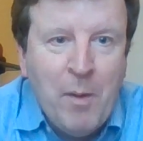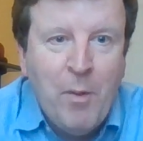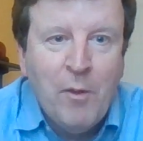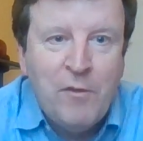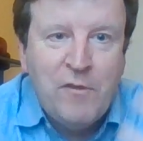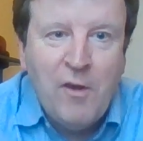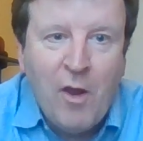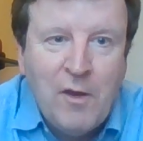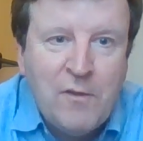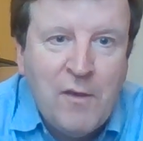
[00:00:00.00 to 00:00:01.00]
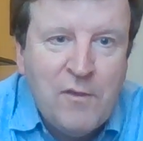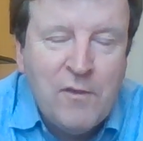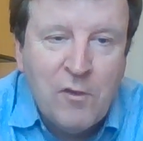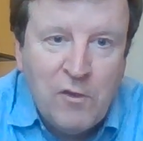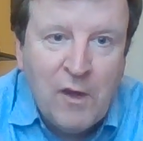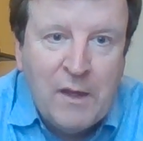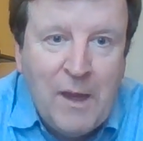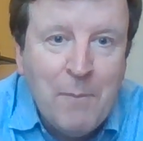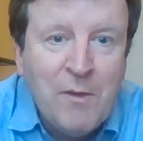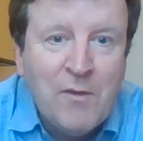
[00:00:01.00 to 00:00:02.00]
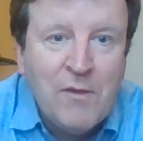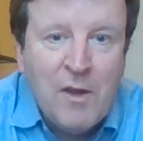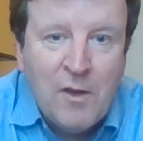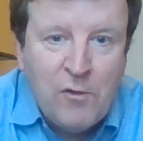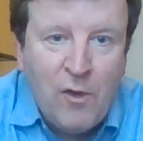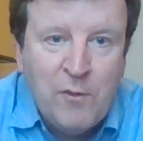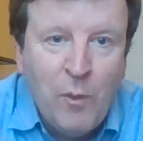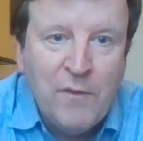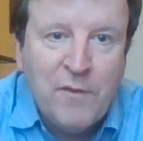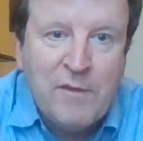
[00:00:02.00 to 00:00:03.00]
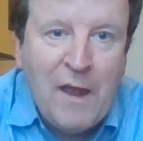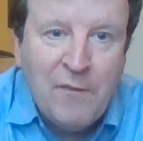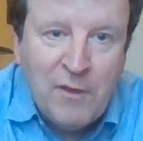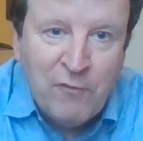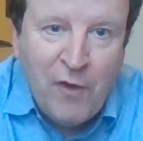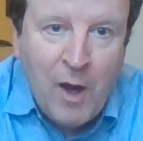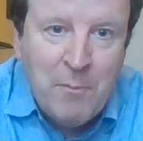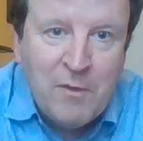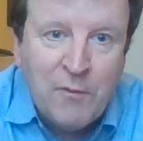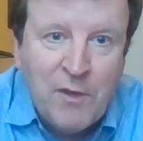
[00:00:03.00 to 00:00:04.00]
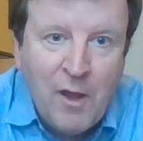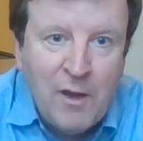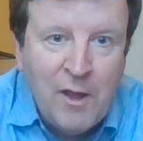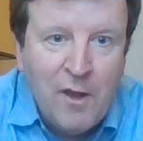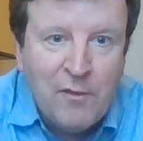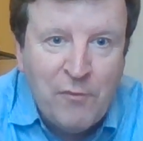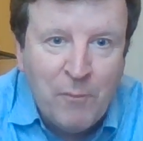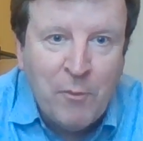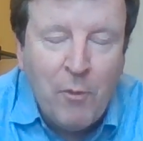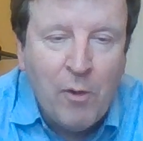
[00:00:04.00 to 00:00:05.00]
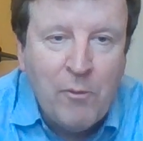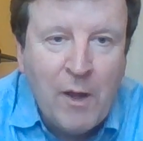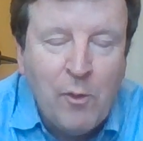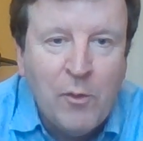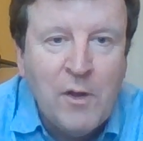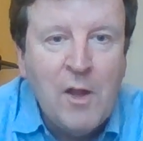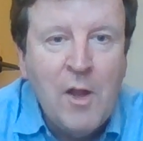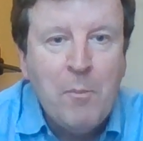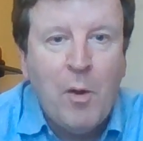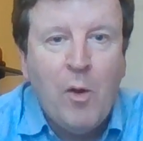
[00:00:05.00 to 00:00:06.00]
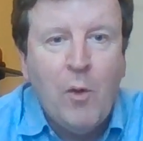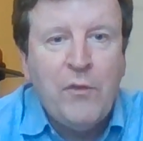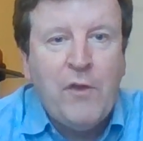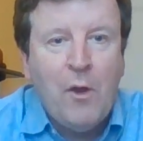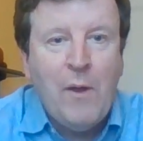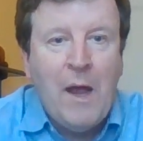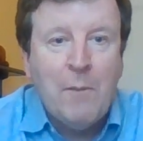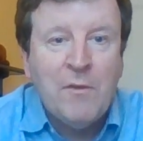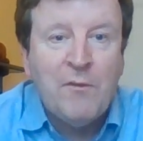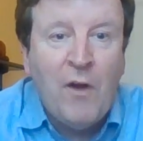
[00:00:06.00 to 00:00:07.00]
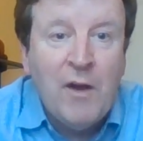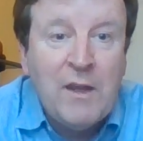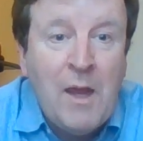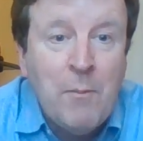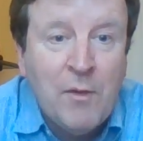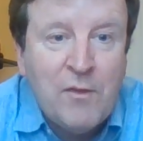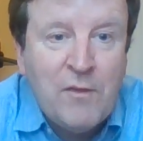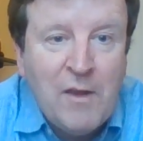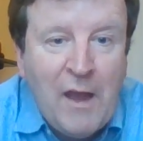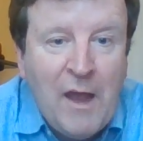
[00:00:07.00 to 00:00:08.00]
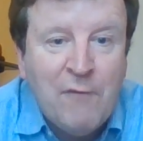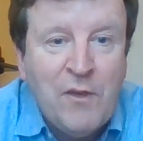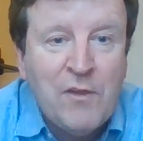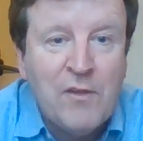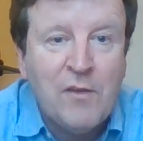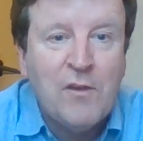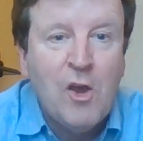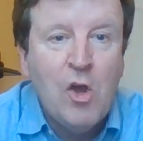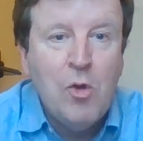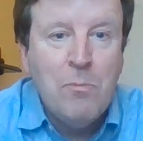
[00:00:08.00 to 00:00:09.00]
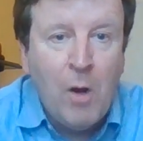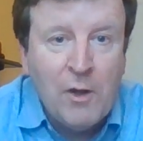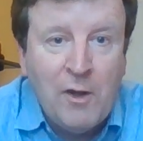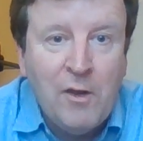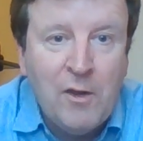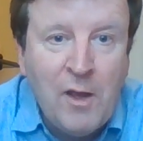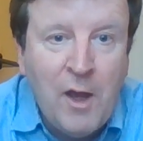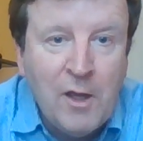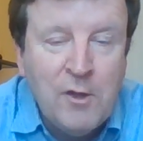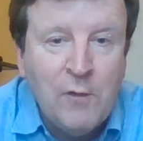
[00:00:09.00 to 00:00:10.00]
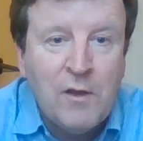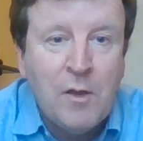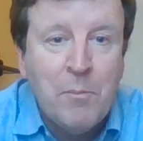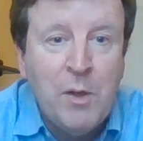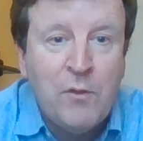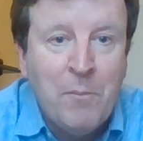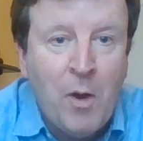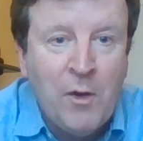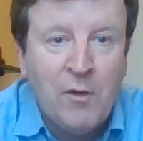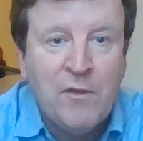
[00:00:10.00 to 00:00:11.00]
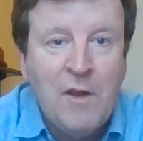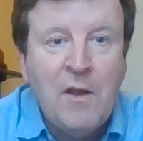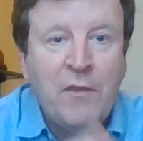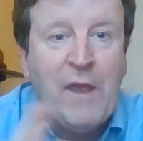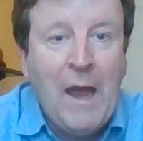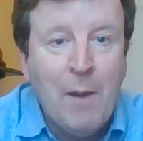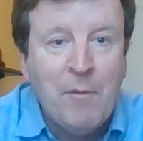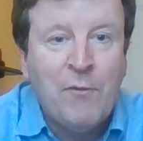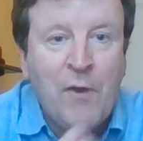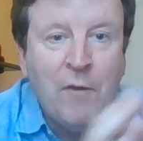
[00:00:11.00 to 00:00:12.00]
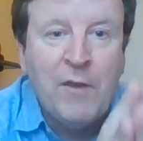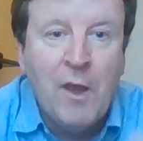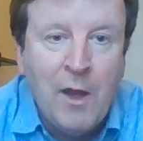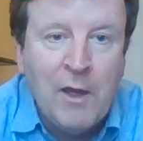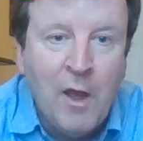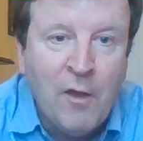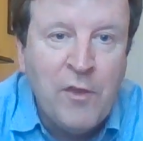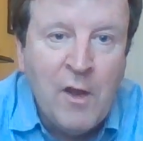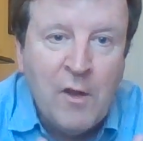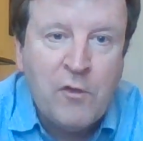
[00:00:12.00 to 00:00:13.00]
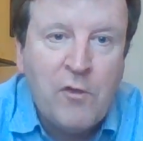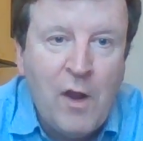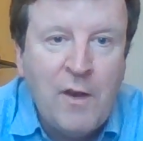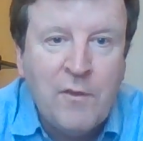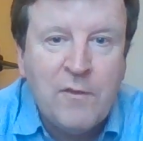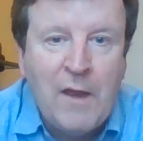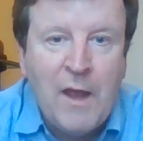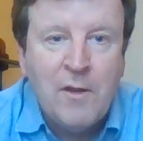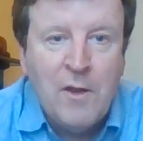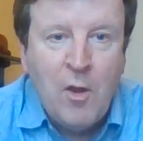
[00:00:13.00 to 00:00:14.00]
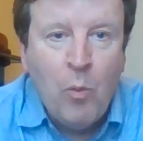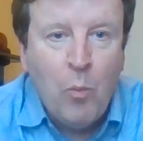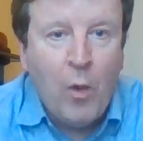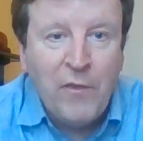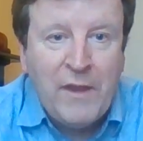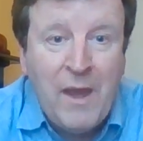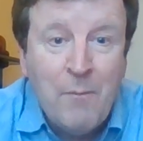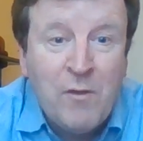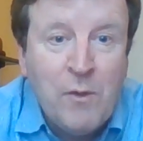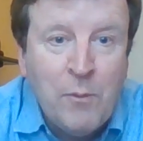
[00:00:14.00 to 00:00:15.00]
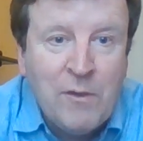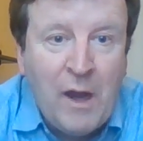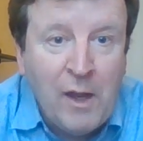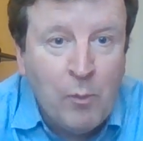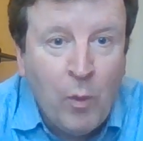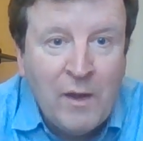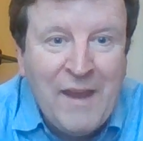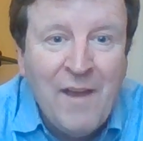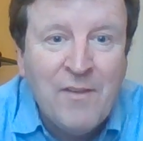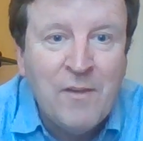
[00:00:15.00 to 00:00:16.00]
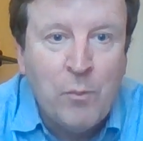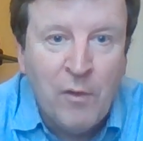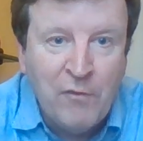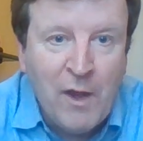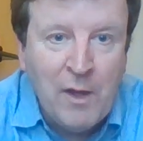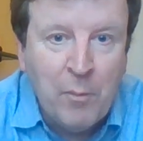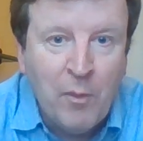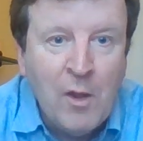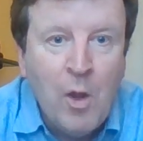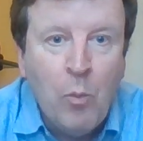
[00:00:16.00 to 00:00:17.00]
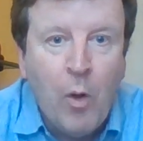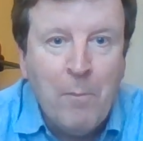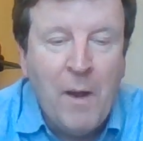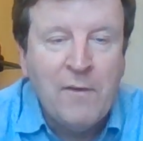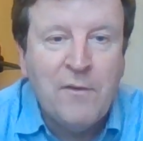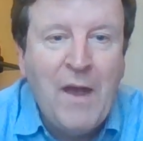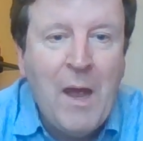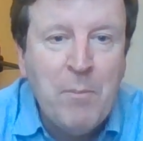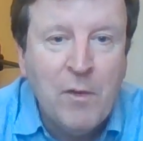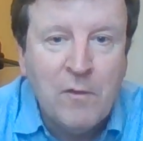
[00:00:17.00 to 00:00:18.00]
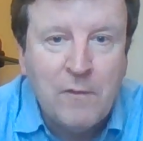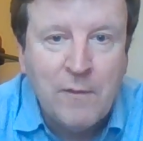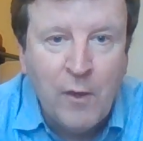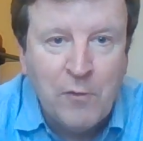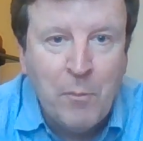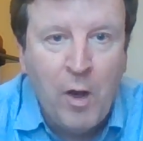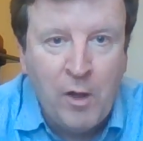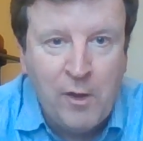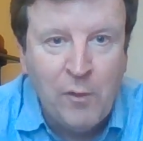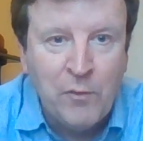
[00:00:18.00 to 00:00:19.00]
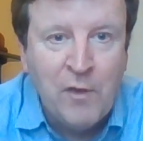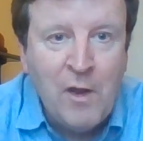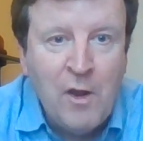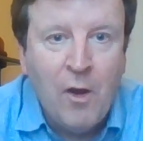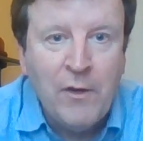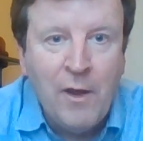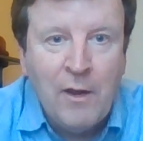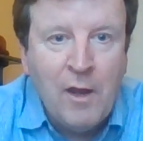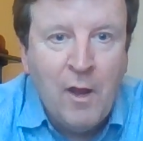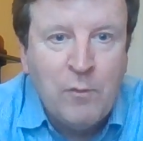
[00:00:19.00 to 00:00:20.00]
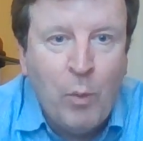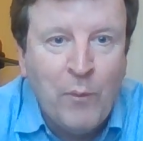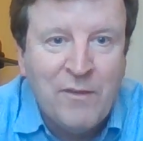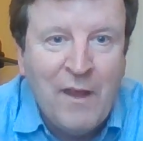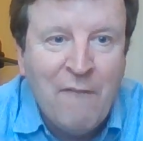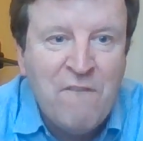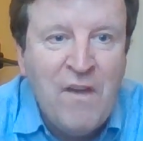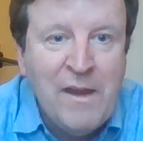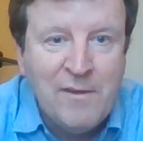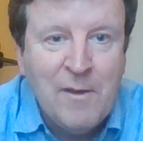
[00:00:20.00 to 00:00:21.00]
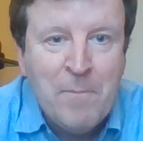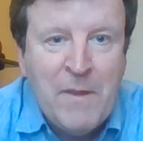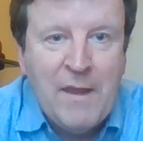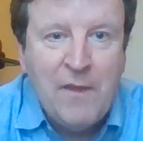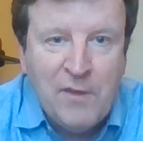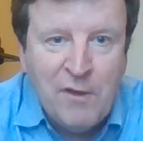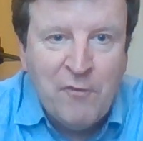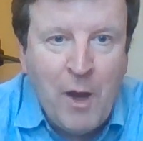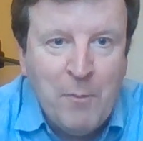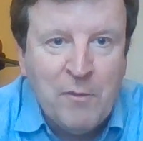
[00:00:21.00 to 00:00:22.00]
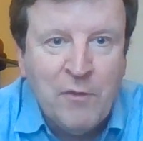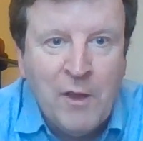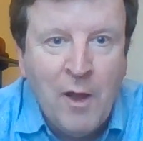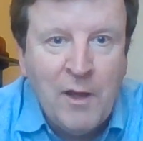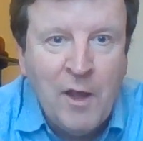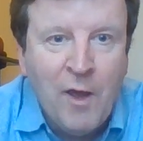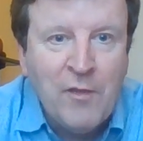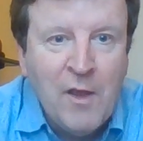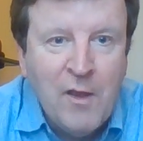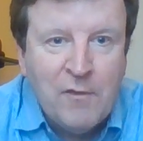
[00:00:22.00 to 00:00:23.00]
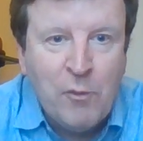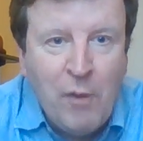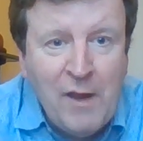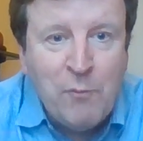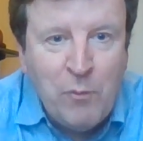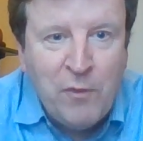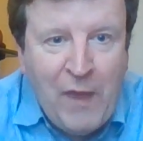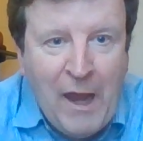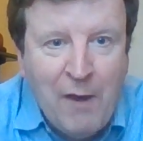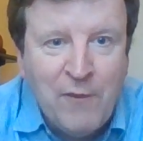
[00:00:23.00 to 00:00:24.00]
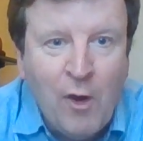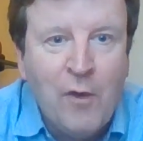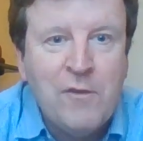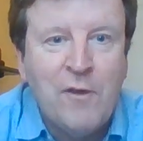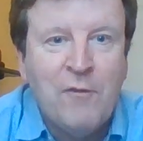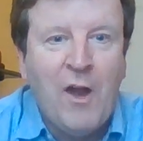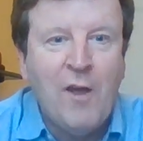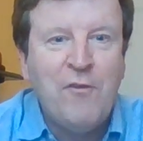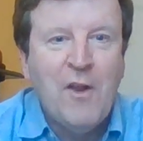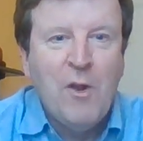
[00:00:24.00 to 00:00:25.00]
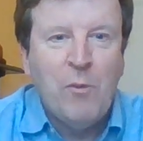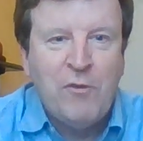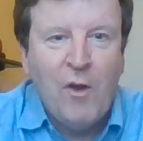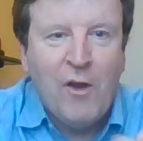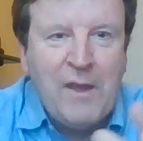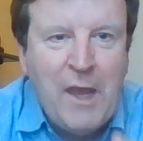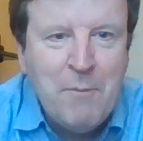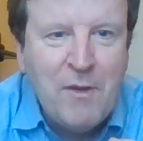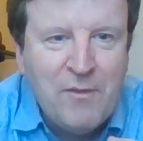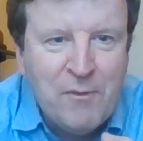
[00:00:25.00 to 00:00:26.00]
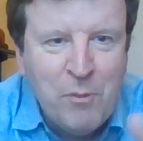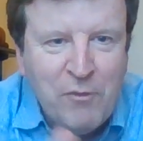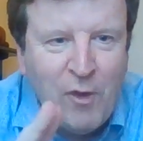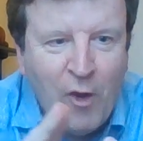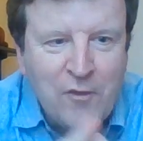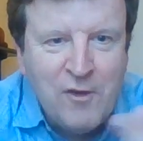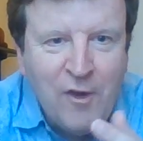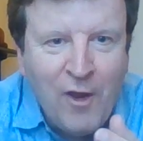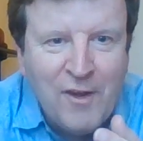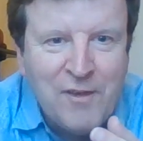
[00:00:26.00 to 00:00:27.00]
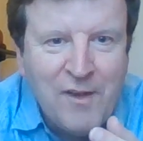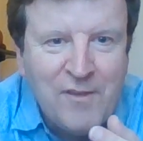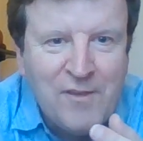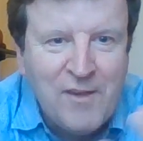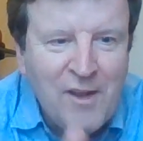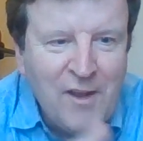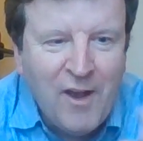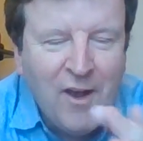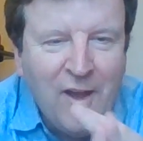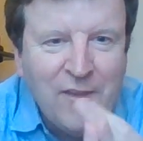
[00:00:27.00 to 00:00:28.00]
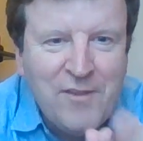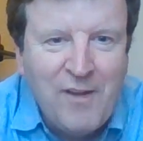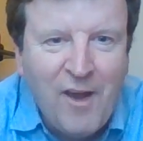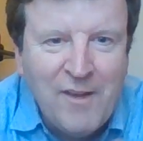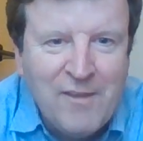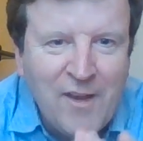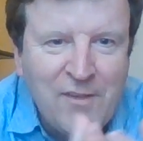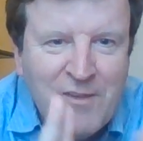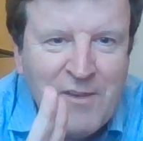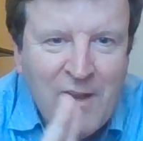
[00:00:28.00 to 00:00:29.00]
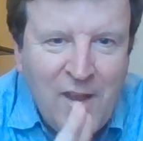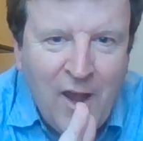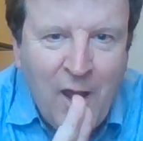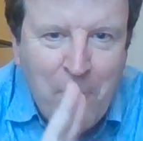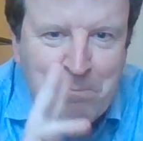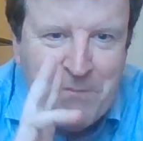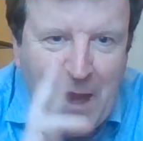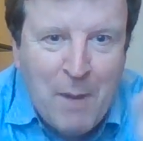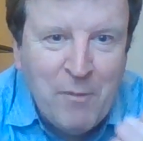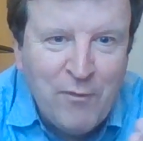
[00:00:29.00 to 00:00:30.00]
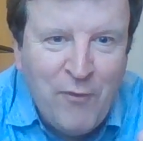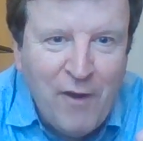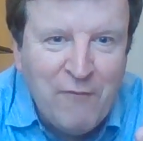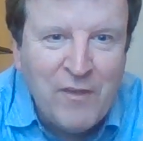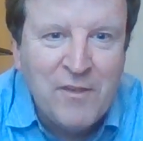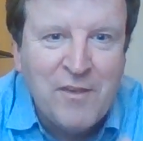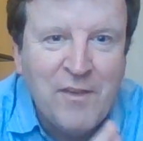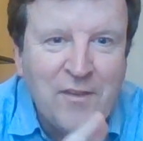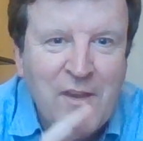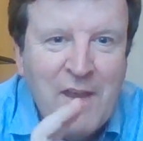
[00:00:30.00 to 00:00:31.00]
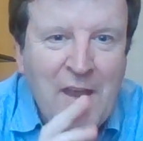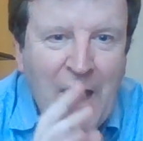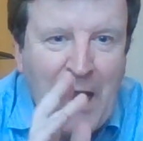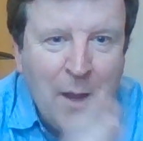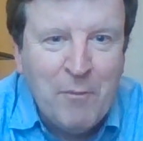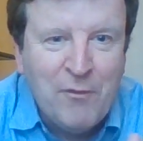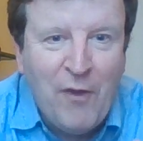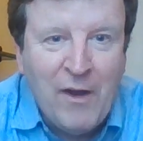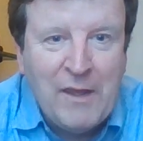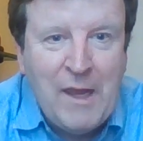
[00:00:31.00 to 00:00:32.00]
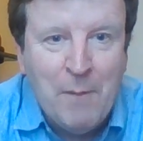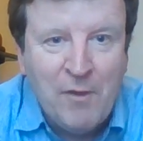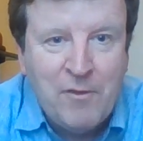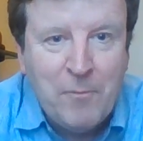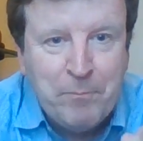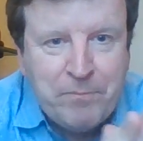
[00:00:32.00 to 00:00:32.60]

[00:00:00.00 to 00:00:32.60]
by both geologists and geochemists trying to understand the environment of the early Earth from the rock record, but also atmospheric chemists and physicists who model, using computer models, the atmosphere of the early Earth to try and understand what the chemistry was like, what gases were available, what might have happened to those molecules on early Earth, what was their fate in the environment of the early Earth. So right there in the origin of life, we've got chemists, we've got geologists, earth scientists, atmospheric physicists, atmospheric chemists.